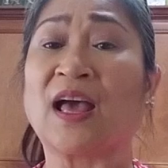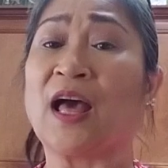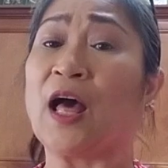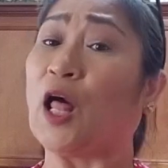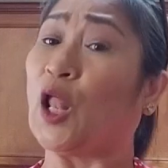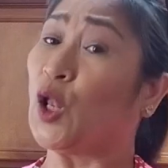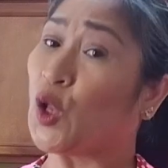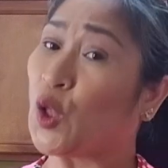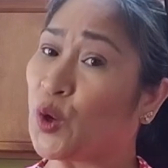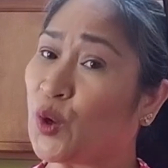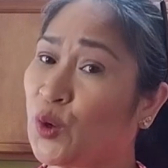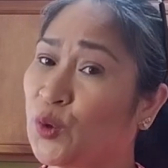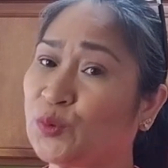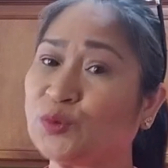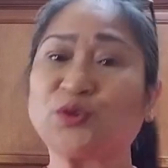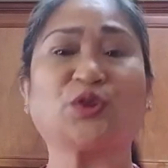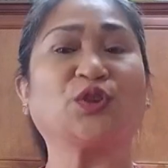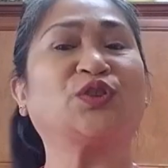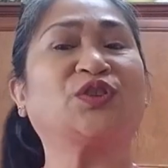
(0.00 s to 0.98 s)
Hello,
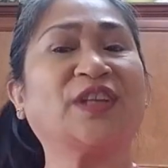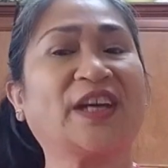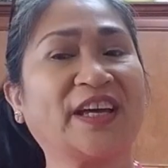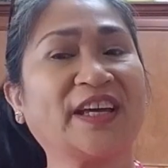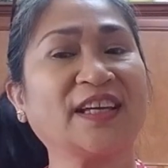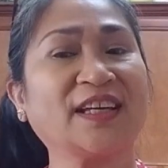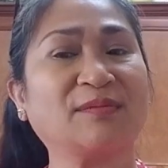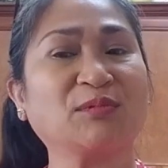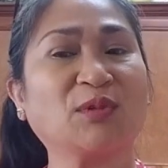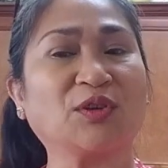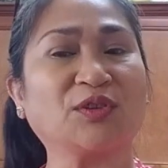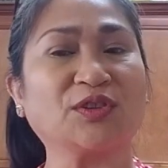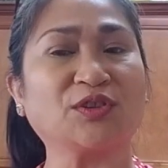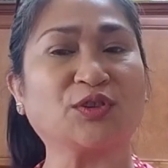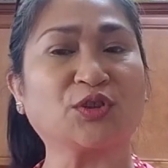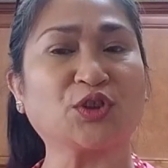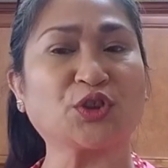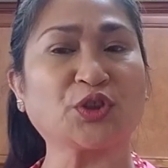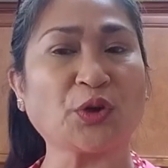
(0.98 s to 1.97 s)
today I'm going
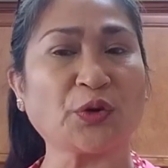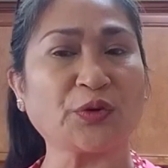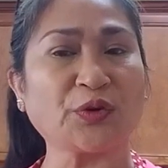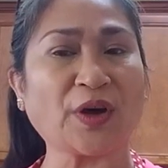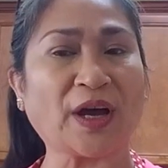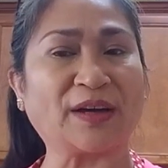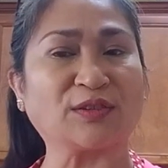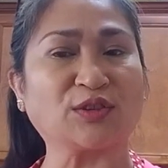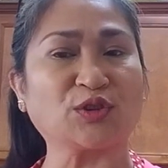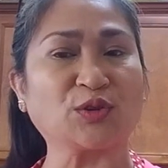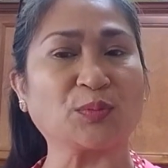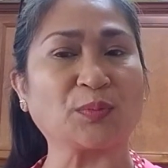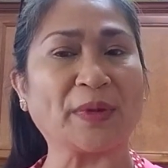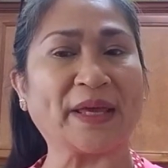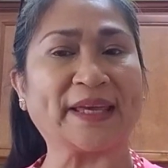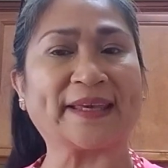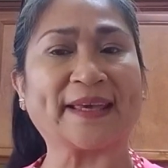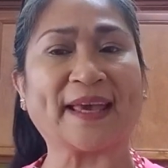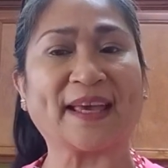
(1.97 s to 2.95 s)
to show you how to
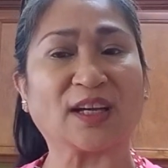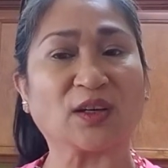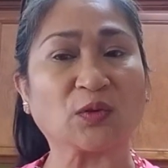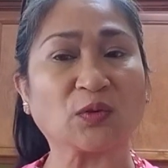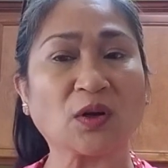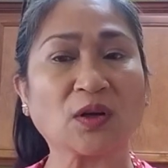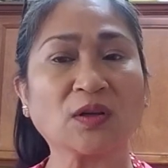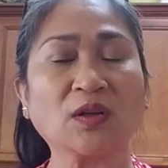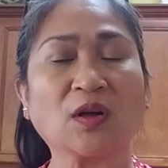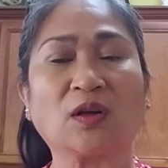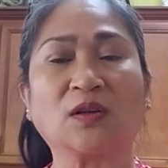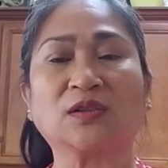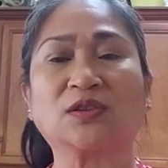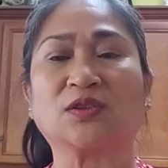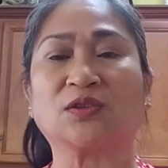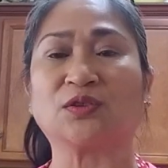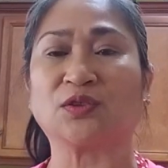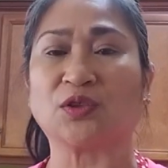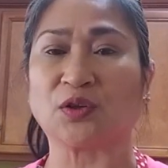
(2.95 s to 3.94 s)
make egg roll,
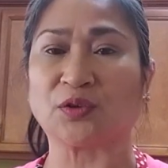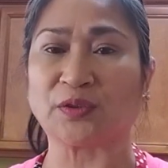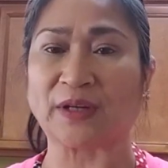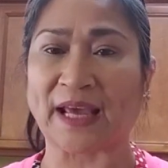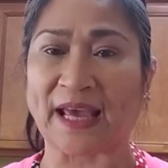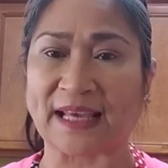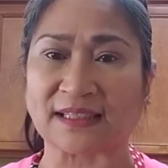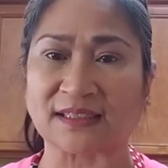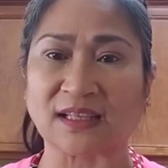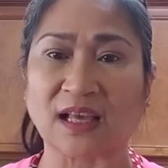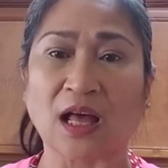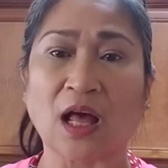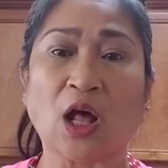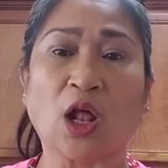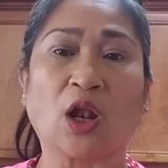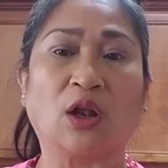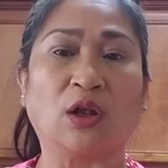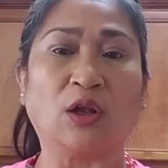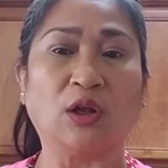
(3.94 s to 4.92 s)
also known as
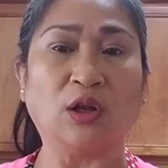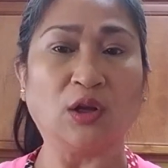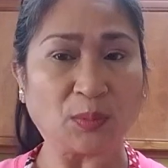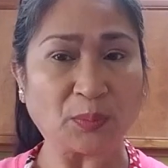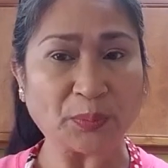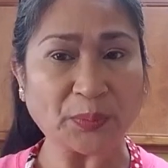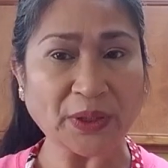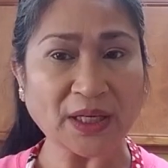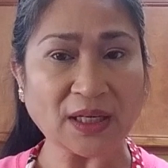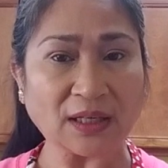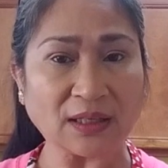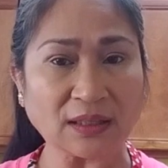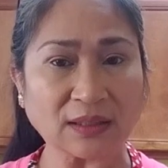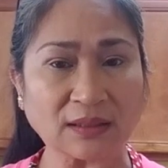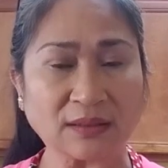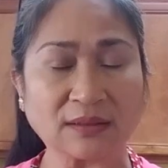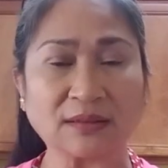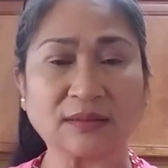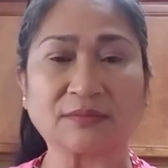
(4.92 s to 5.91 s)
lumpia
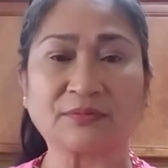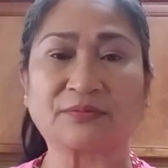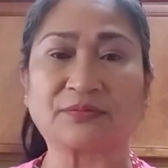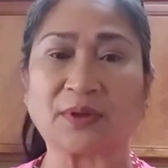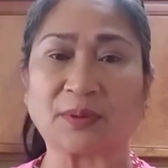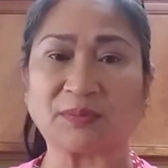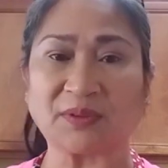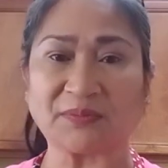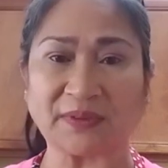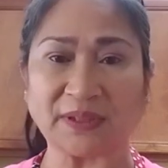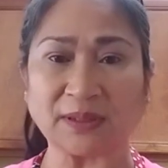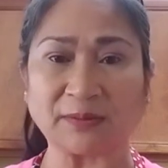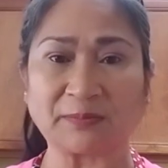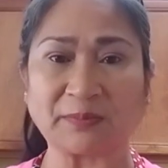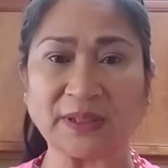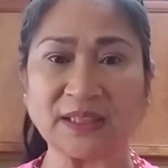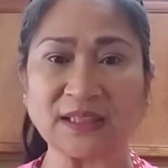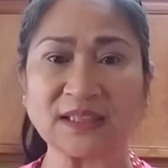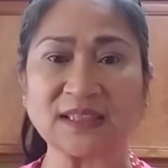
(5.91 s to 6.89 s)
from the
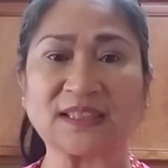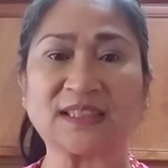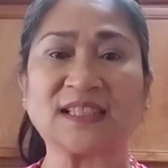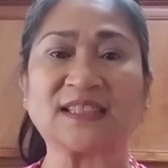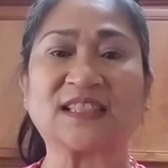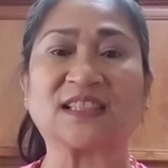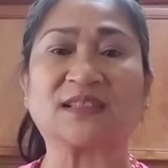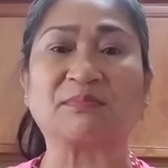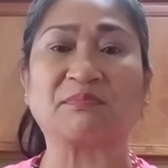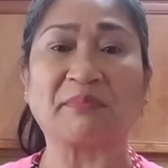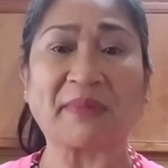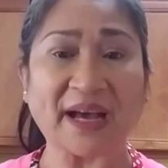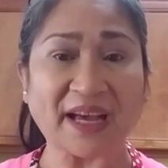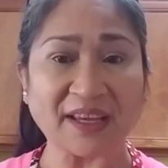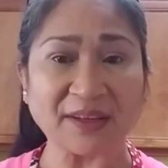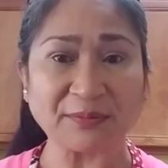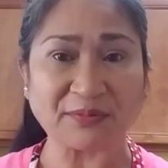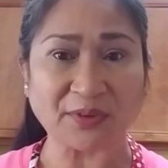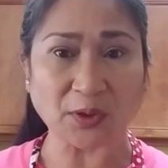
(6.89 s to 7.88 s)
Philippines. This is
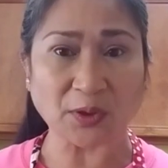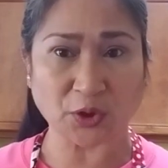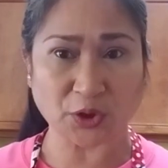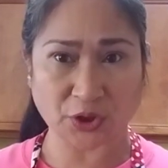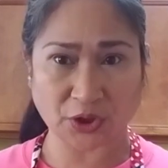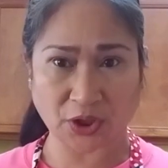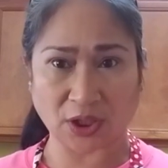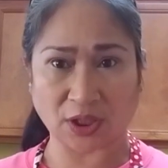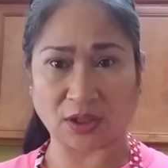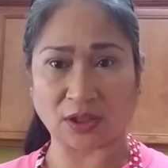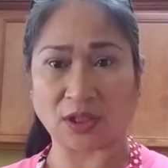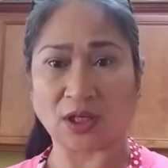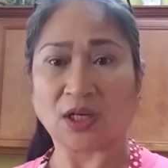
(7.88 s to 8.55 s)
my version.